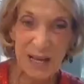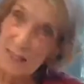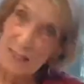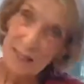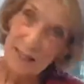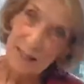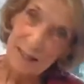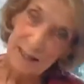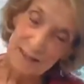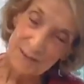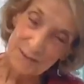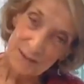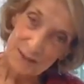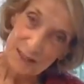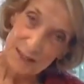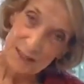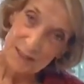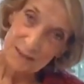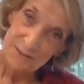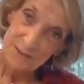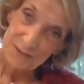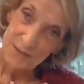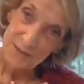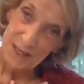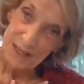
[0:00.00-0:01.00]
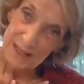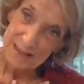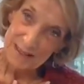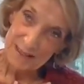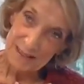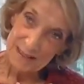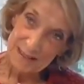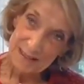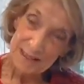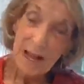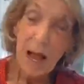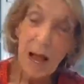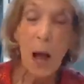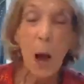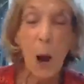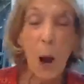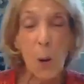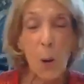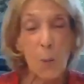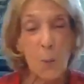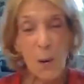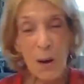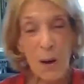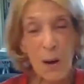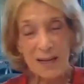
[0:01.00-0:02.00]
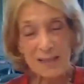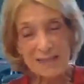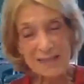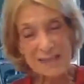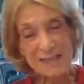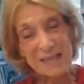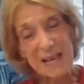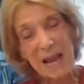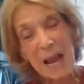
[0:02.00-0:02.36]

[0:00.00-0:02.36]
that I've confessed, what's